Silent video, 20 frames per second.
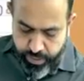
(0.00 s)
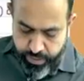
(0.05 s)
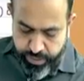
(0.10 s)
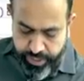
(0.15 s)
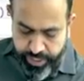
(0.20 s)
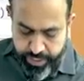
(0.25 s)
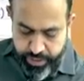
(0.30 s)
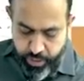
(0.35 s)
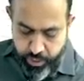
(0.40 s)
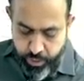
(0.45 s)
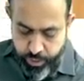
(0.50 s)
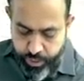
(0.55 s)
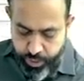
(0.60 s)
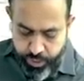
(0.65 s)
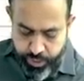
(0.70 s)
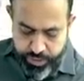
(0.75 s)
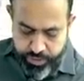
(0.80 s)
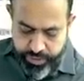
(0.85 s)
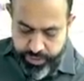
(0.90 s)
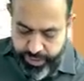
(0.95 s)
Tax, duty
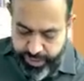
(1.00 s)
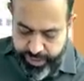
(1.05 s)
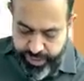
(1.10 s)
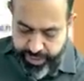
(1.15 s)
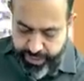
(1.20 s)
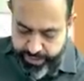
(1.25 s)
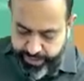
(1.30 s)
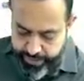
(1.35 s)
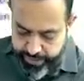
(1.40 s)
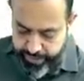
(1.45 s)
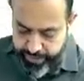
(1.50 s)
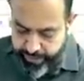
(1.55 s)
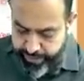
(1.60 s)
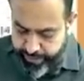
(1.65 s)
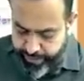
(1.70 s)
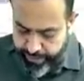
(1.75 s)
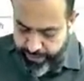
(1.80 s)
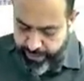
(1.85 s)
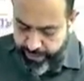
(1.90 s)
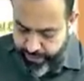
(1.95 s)
or cess.
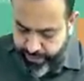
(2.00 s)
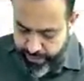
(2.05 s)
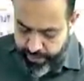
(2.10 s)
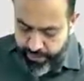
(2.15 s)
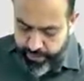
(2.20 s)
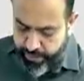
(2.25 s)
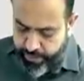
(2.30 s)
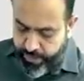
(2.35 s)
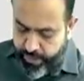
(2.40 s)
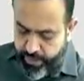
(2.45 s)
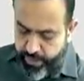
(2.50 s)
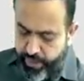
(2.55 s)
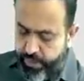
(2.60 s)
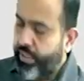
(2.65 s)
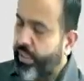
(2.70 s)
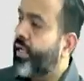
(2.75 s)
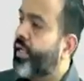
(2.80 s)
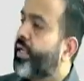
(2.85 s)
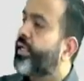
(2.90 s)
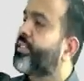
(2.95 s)

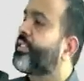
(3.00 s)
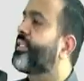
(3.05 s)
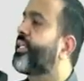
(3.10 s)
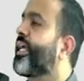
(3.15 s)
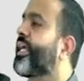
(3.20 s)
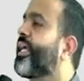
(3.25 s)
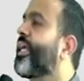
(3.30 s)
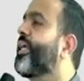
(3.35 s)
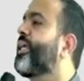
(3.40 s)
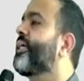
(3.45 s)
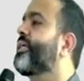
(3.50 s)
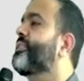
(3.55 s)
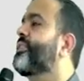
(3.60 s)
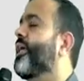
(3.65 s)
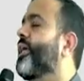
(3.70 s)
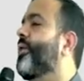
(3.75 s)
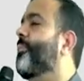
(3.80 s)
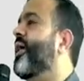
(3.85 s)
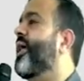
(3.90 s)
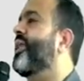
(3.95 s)
Second is
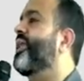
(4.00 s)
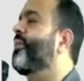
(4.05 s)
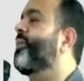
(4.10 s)
if any